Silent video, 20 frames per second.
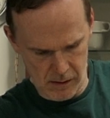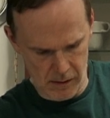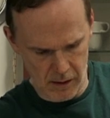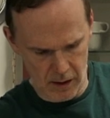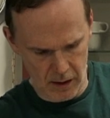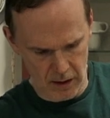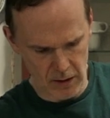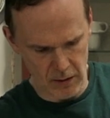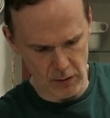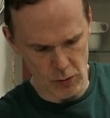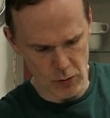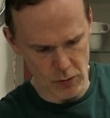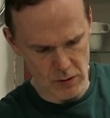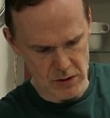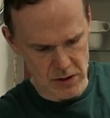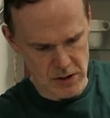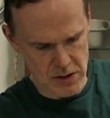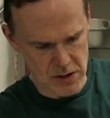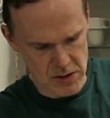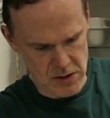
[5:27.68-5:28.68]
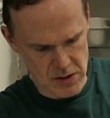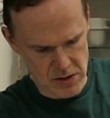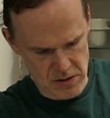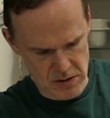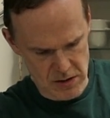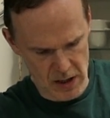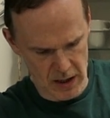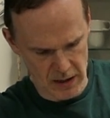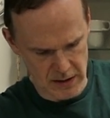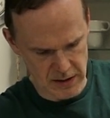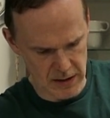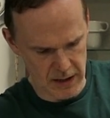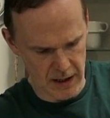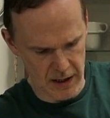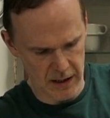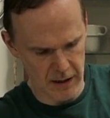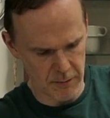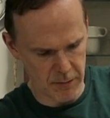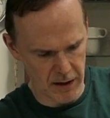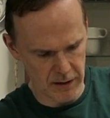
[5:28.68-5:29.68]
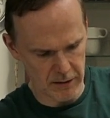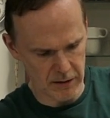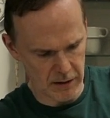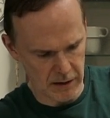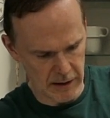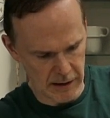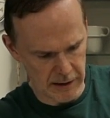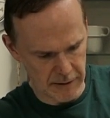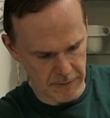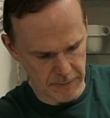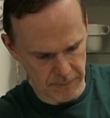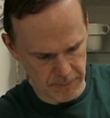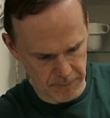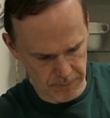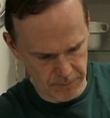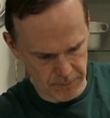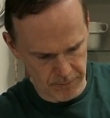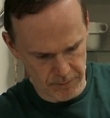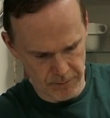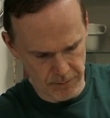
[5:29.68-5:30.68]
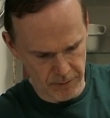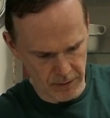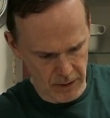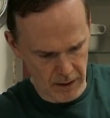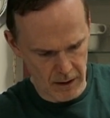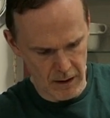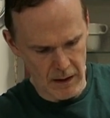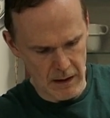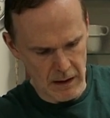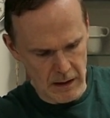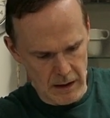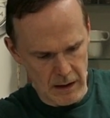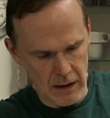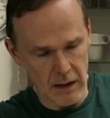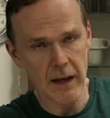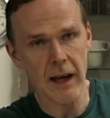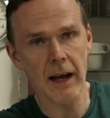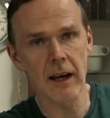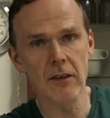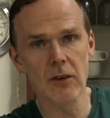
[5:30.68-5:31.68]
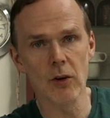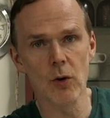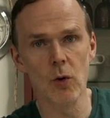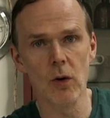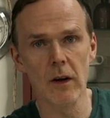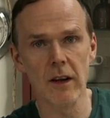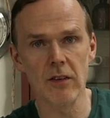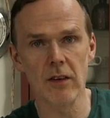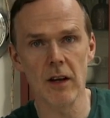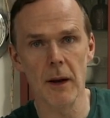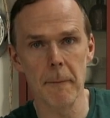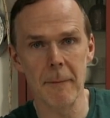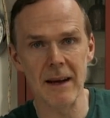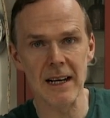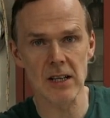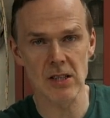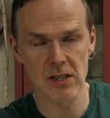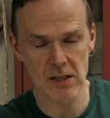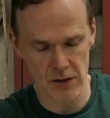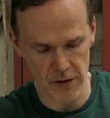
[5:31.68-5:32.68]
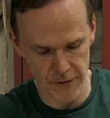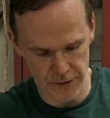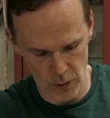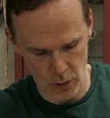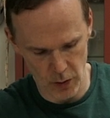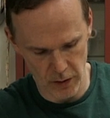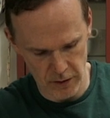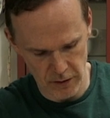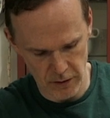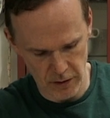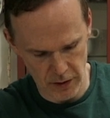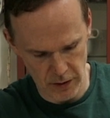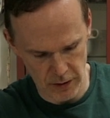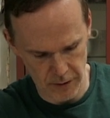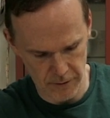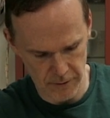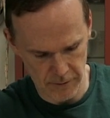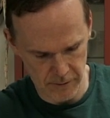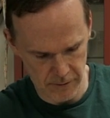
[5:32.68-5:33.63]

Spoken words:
That can all just chuck together basically. You can do all this in a mixer if you want to,